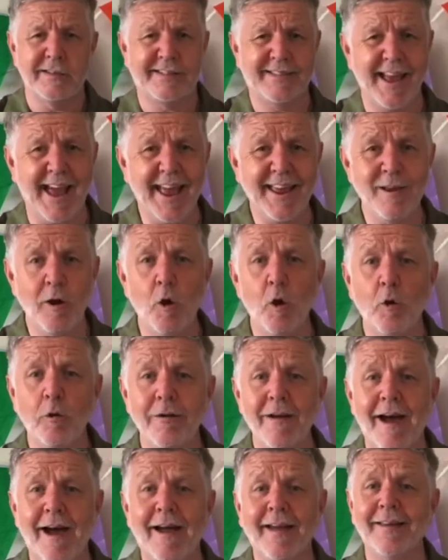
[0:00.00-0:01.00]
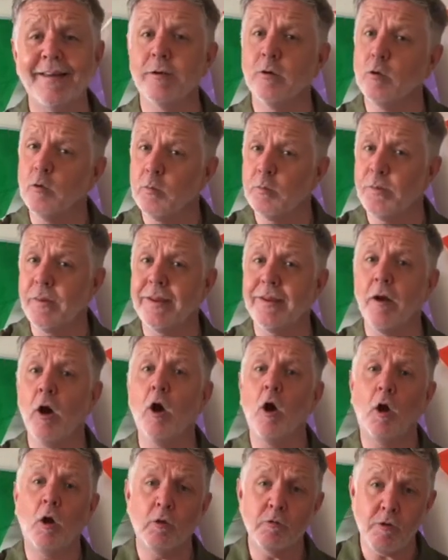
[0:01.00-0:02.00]
day or night you'll be
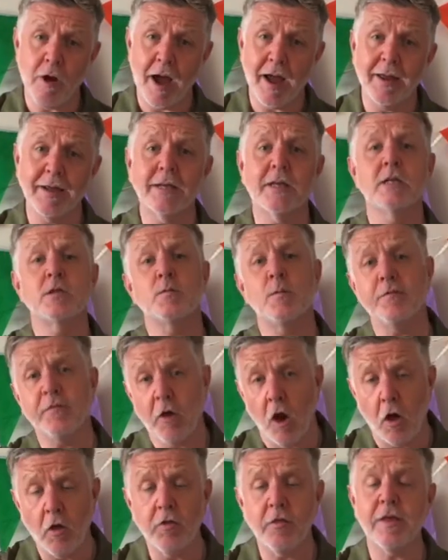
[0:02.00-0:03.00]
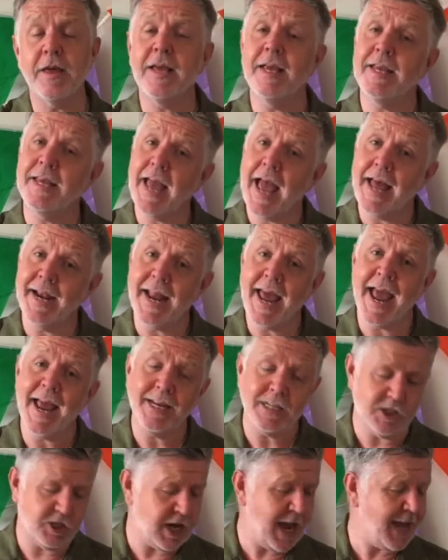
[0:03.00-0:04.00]
alright, cause we've got the
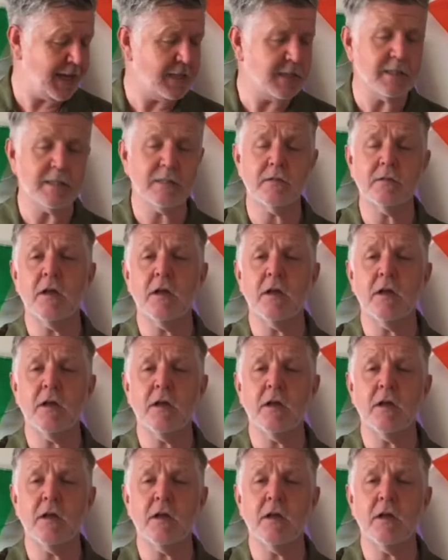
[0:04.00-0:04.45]
NHS.